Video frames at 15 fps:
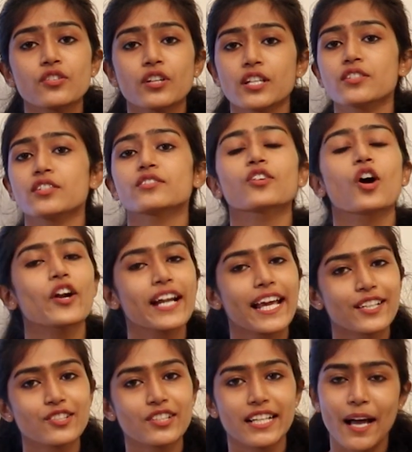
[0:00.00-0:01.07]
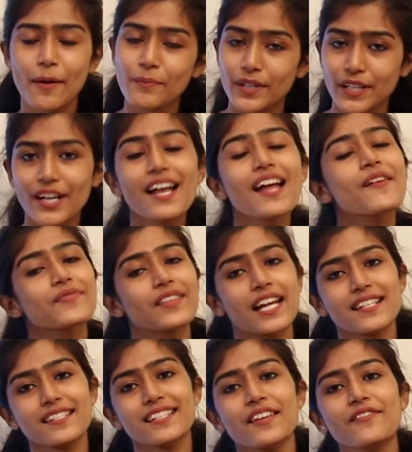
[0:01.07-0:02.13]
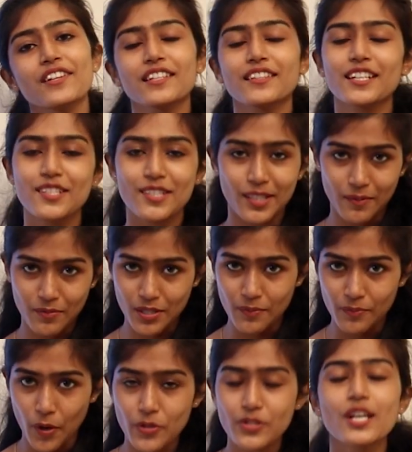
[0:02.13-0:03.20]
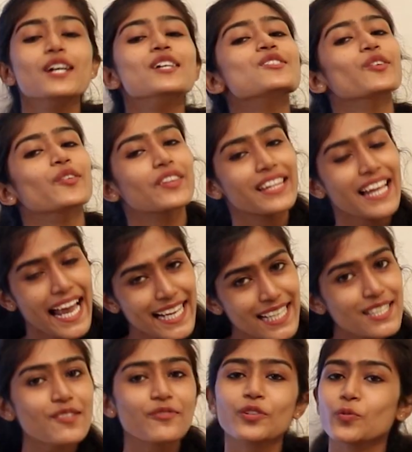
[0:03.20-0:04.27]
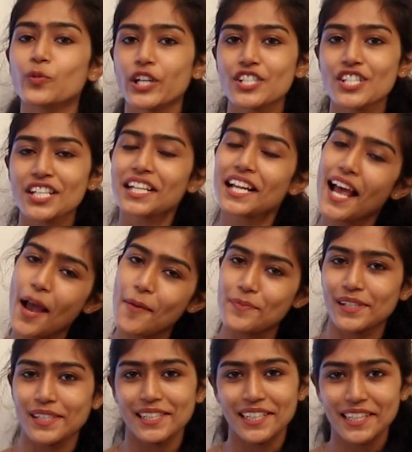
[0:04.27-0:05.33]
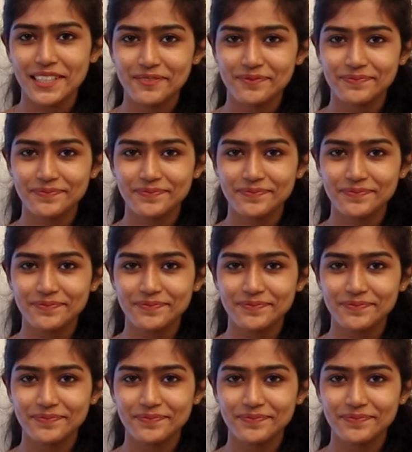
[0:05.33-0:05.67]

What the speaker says: you can just contact to the number that is given in the description box. So thanks for watching and happy learning.